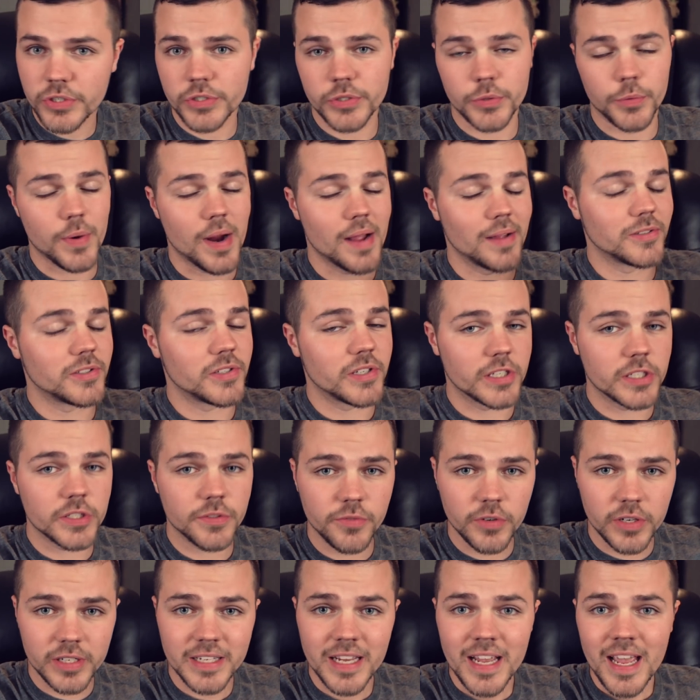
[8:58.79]
is around 6
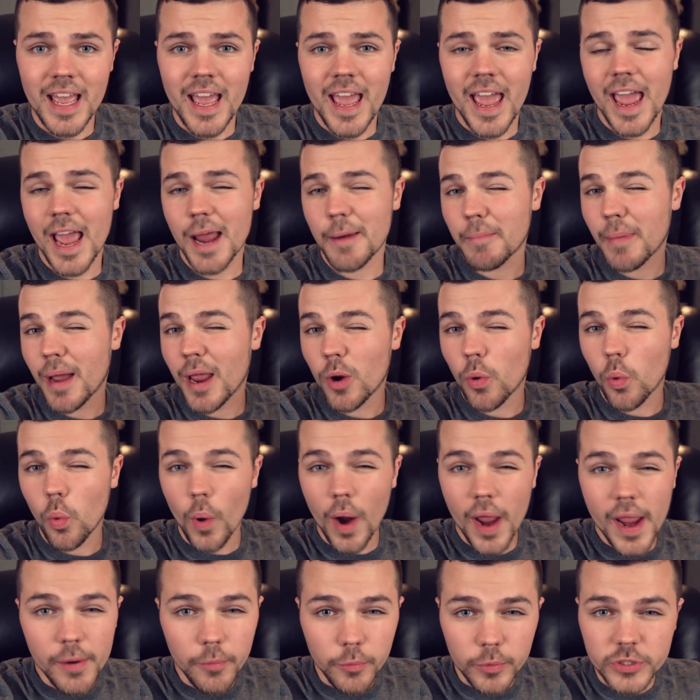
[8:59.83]
foot, and my
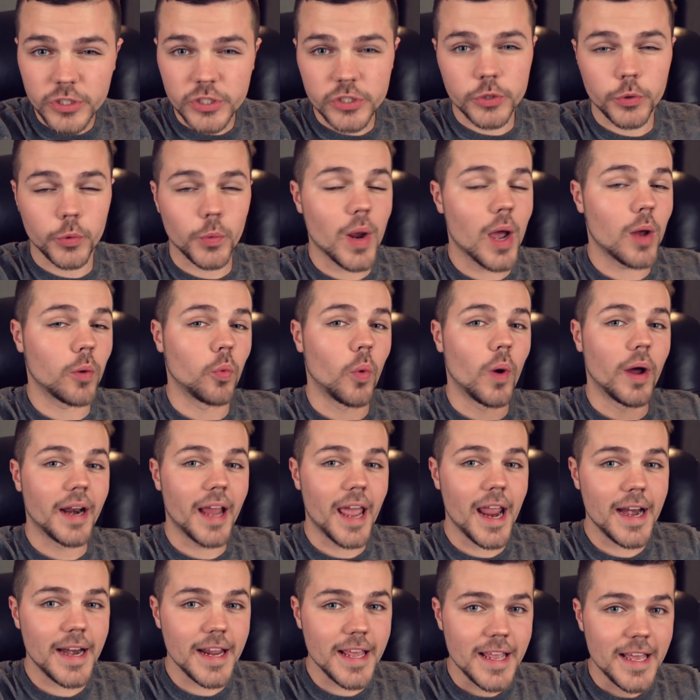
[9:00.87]
weight, which is around
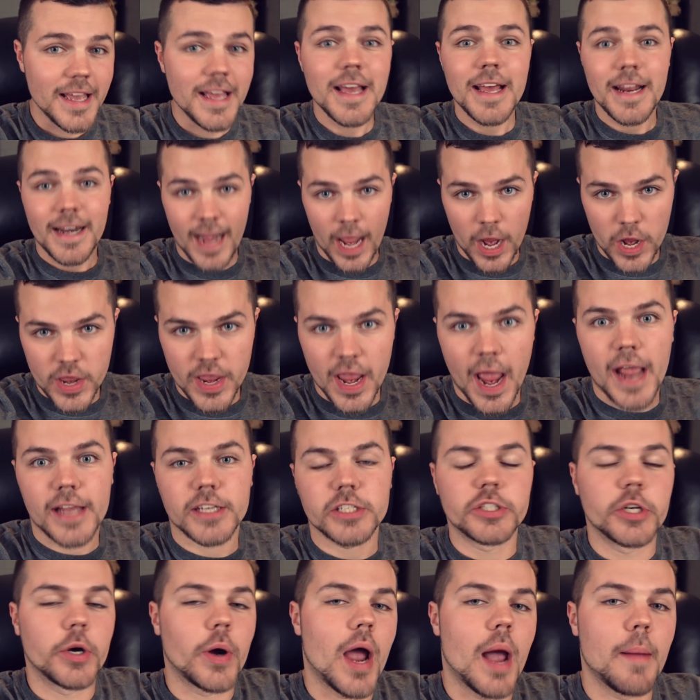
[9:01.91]
180. Now you
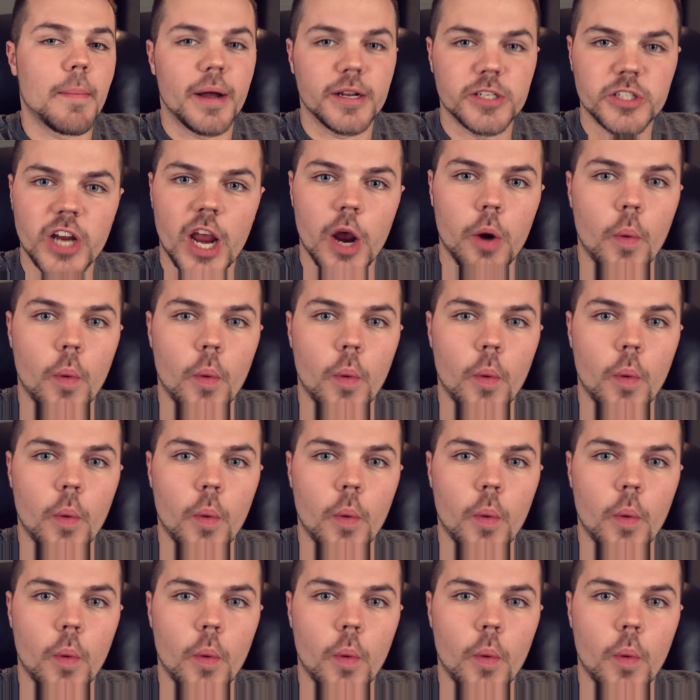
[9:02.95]
guys know how much I